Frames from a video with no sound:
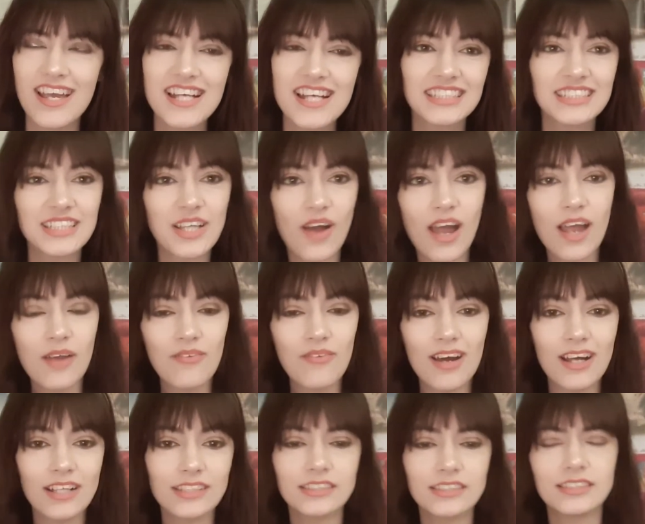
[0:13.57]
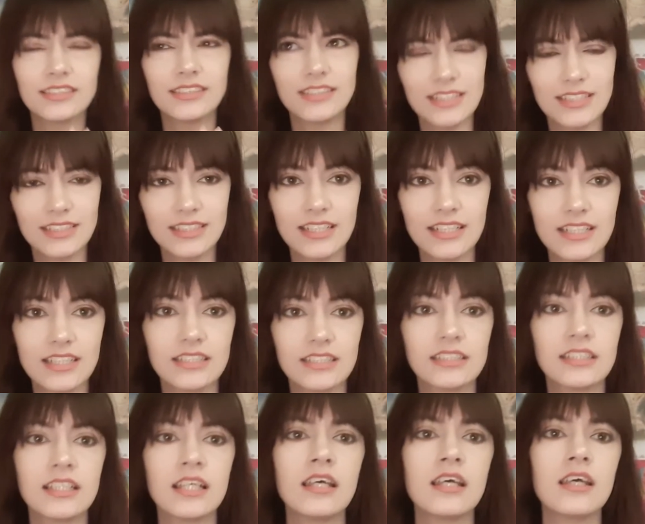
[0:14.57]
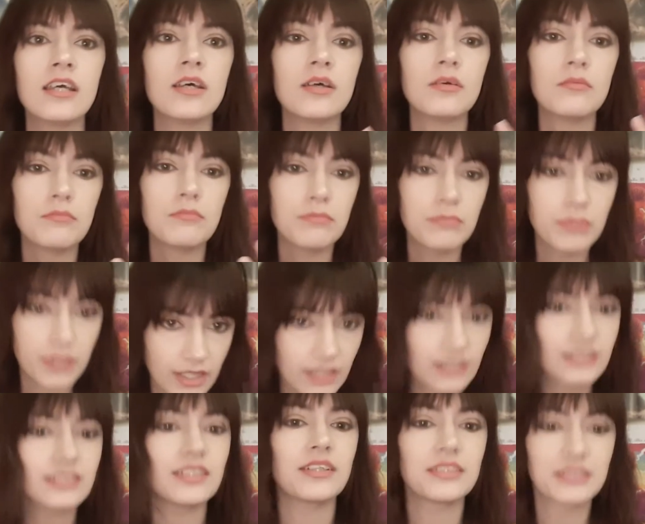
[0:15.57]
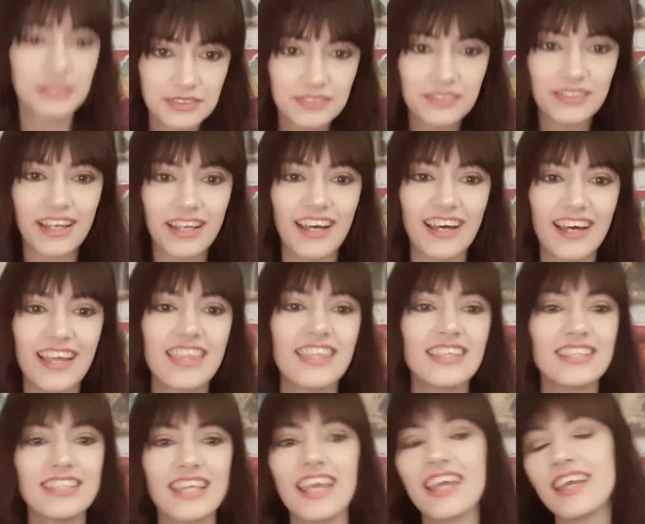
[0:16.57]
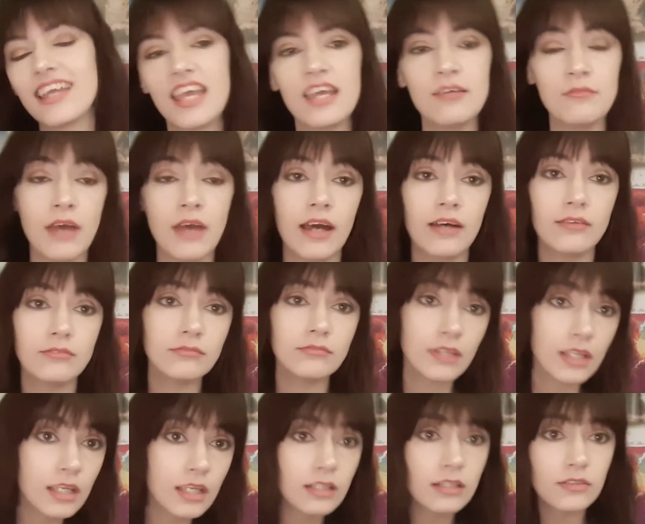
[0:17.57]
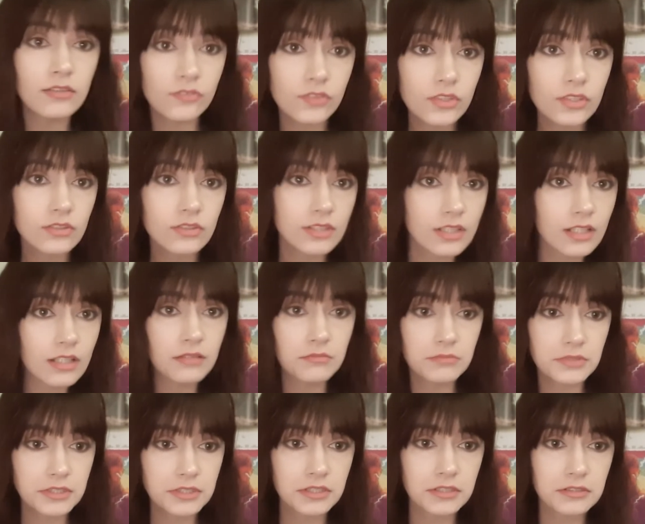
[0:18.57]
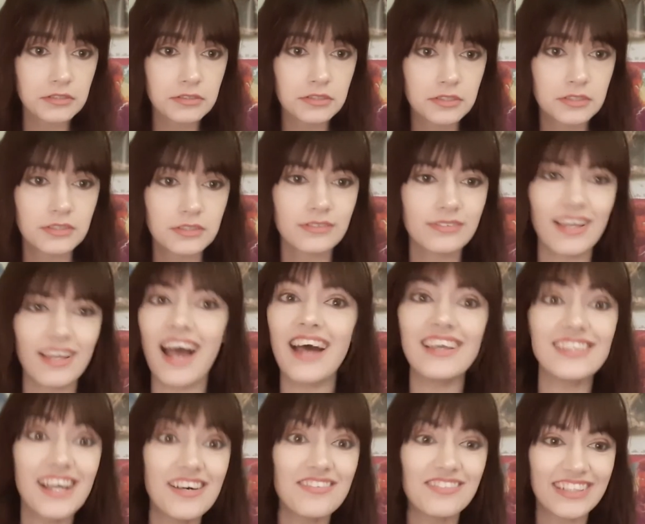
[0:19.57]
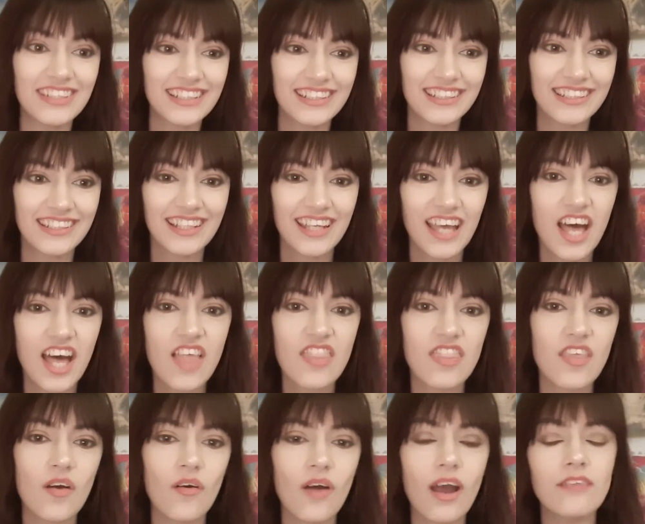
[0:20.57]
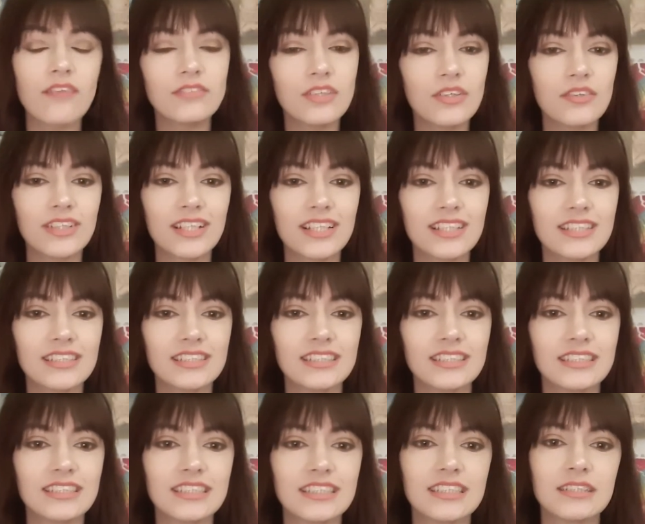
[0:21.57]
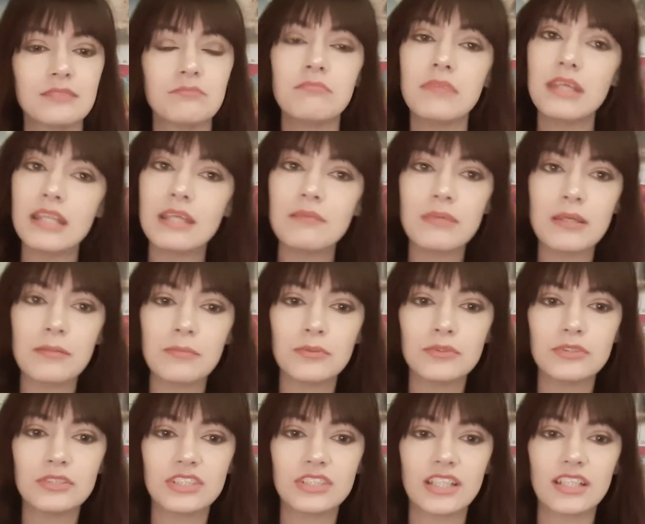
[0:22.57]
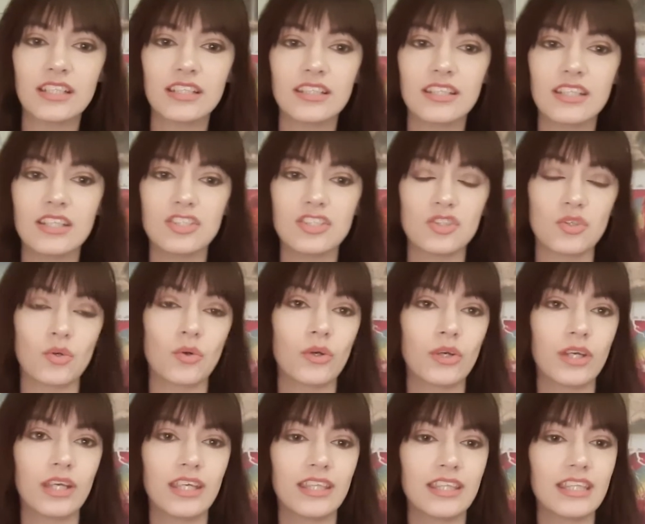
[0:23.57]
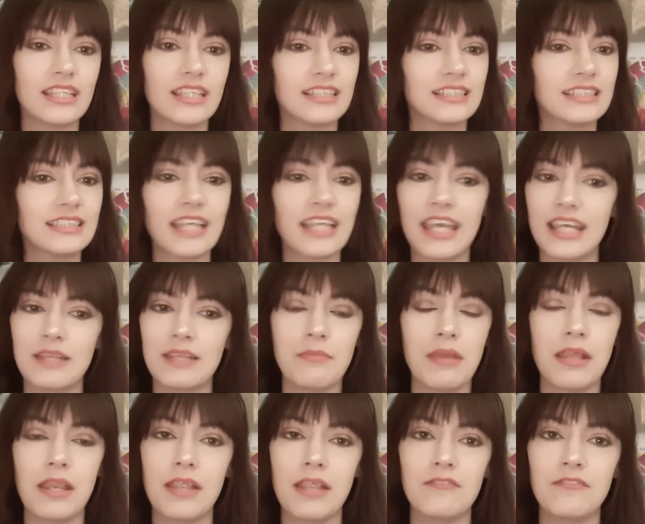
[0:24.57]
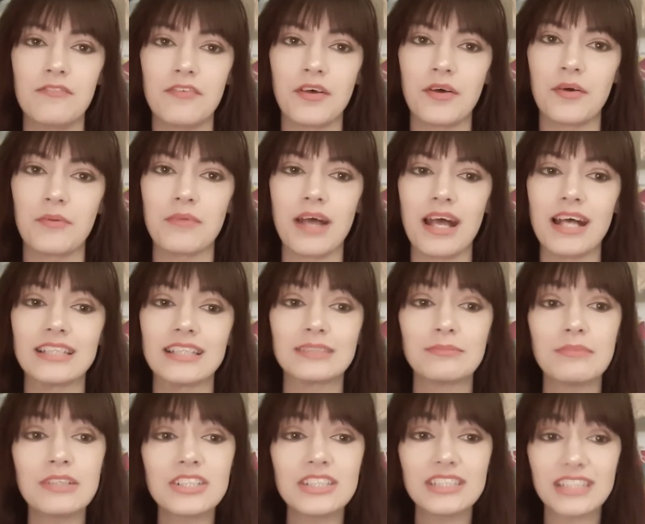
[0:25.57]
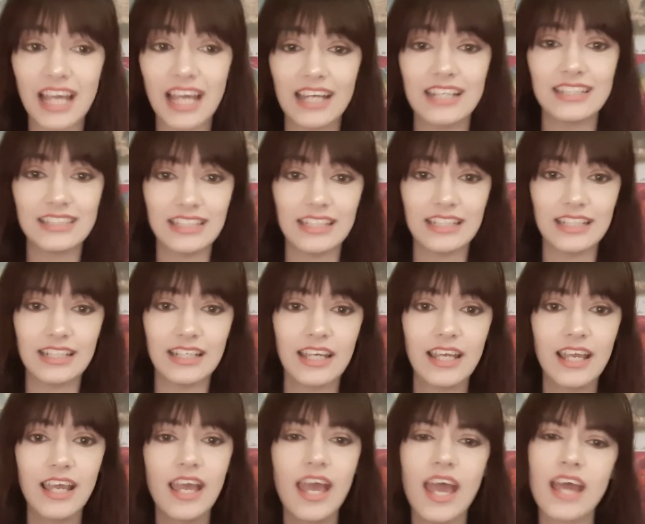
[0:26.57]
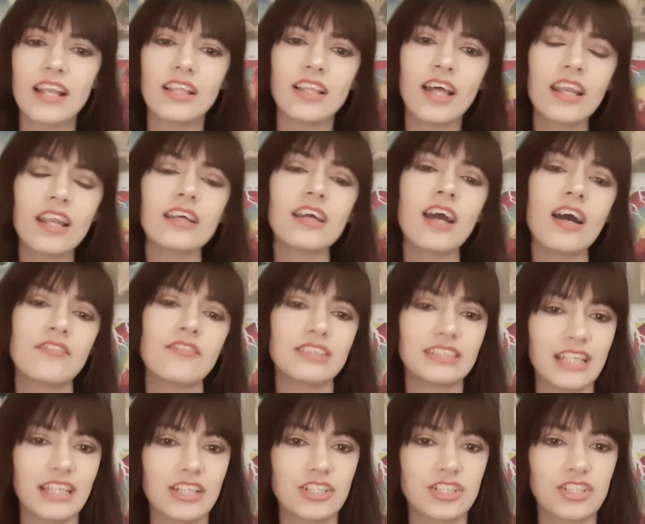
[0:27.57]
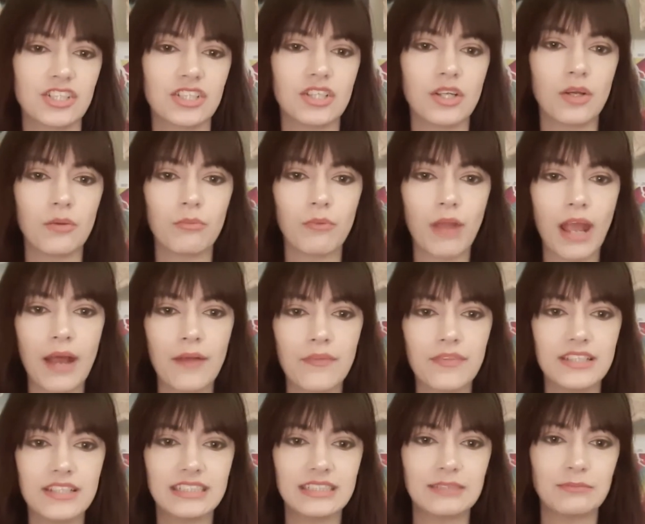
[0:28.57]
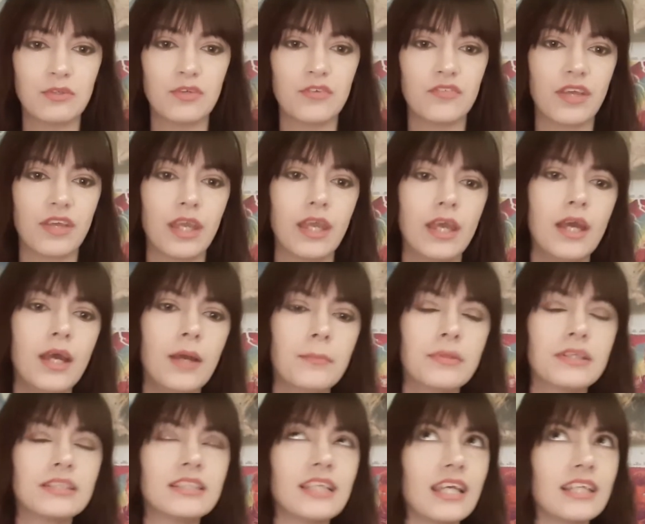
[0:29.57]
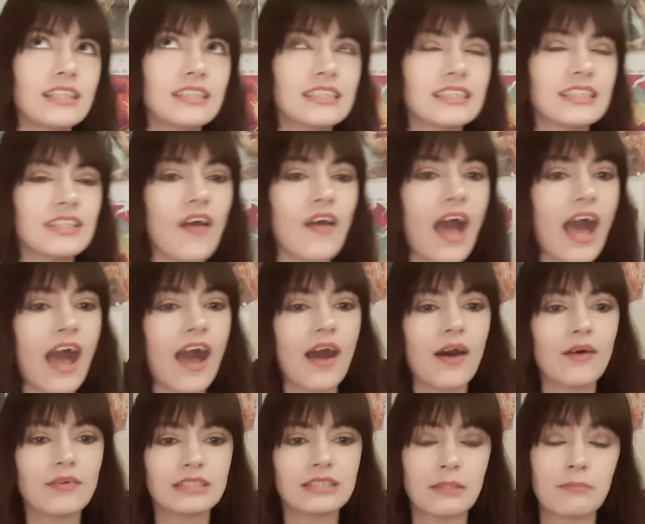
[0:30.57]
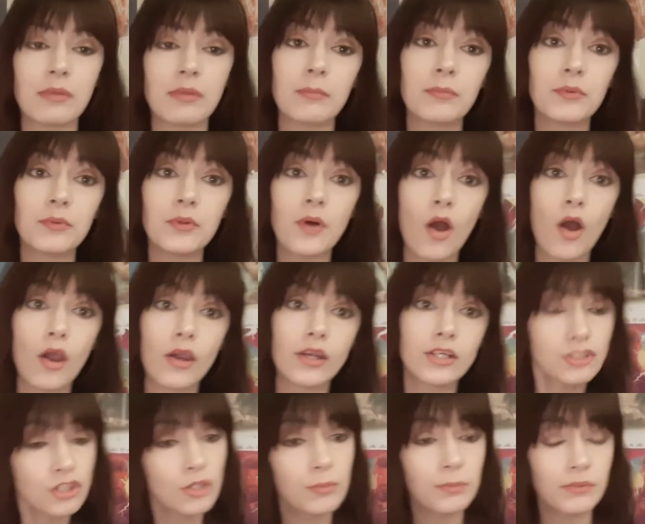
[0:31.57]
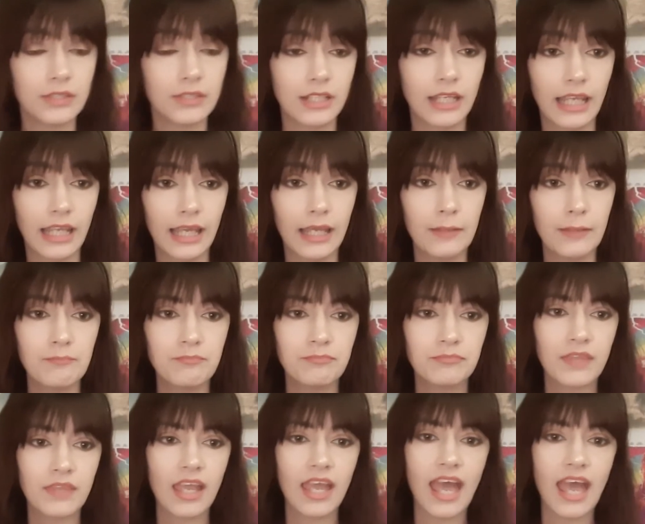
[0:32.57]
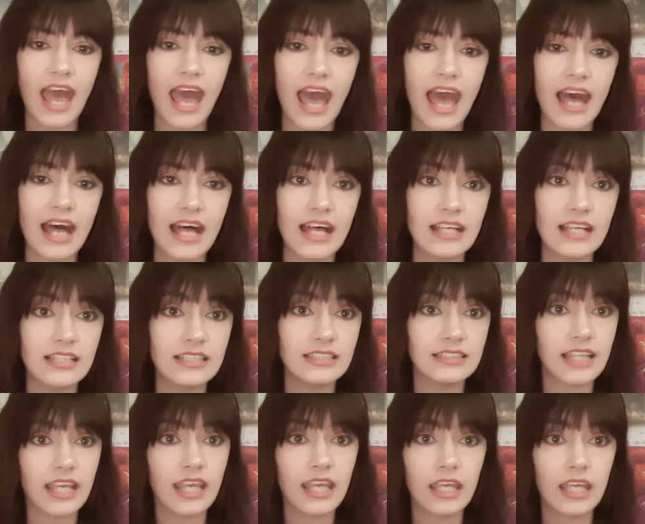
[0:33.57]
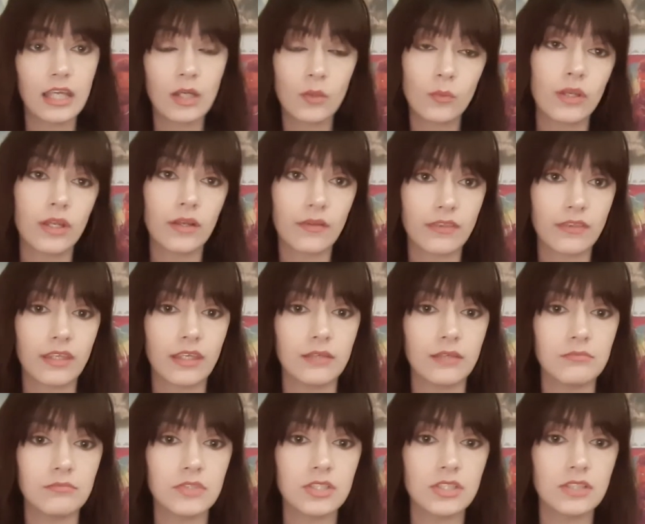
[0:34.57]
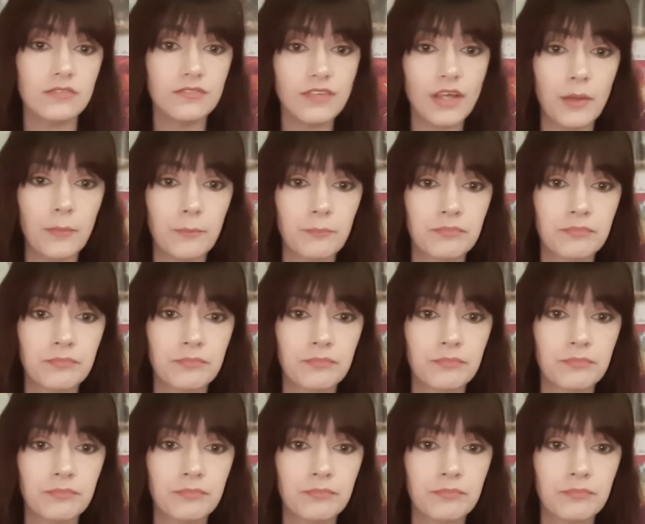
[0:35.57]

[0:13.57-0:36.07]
So I watched Disney's Pixar's Luca the day it came out, and a few times since. I love it. Though I've noticed many people didn't enjoy this animated film as much as I did. And a lot of conversation around this movie pertains to how some people are interpreting it as a queer themed film.